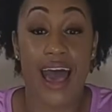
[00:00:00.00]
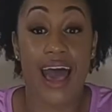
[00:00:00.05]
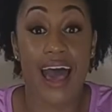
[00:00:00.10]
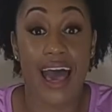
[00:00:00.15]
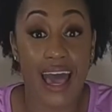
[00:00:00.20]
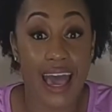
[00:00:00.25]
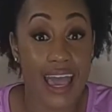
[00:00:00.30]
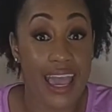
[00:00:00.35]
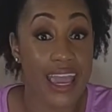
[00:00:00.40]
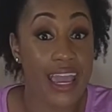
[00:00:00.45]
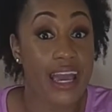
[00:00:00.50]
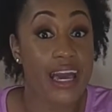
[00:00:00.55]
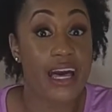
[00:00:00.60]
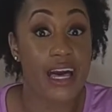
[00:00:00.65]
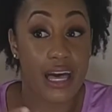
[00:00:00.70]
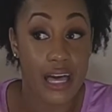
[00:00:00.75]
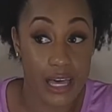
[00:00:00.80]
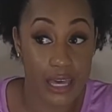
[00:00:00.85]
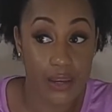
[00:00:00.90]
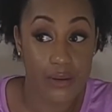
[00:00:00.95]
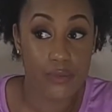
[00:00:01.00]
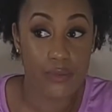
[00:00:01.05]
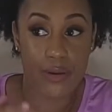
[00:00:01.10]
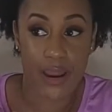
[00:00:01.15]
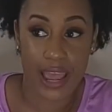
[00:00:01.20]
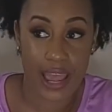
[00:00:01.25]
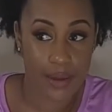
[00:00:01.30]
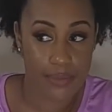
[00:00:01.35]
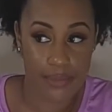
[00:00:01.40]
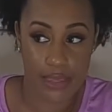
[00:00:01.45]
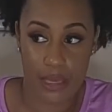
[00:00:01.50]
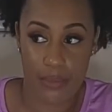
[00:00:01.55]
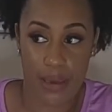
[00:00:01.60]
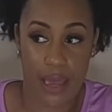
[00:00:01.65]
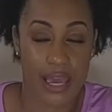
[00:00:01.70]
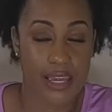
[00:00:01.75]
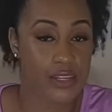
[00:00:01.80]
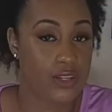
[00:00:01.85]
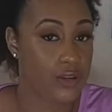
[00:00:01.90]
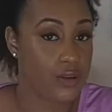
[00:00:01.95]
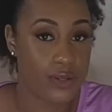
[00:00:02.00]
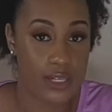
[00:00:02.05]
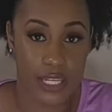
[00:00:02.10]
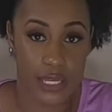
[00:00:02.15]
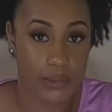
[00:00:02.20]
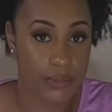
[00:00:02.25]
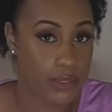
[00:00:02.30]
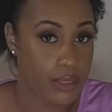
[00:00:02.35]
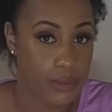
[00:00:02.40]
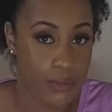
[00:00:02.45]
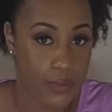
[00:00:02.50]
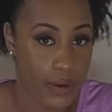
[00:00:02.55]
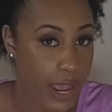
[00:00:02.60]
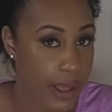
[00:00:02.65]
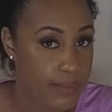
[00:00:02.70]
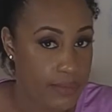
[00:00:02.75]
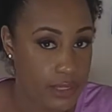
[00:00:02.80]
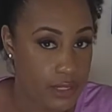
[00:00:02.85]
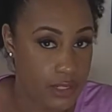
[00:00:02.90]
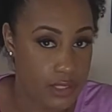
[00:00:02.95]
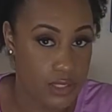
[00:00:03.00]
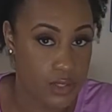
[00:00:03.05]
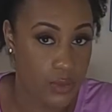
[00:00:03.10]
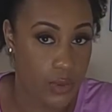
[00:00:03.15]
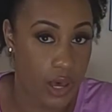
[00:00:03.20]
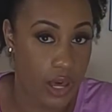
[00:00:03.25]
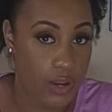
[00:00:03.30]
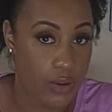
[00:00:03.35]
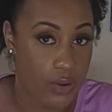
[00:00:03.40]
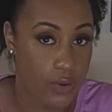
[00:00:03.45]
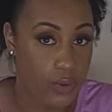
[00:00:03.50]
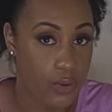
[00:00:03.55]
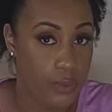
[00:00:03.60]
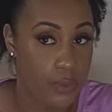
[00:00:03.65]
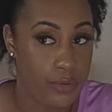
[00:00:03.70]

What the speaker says: I unwrap them. I don't keep them wrapped in a swaddle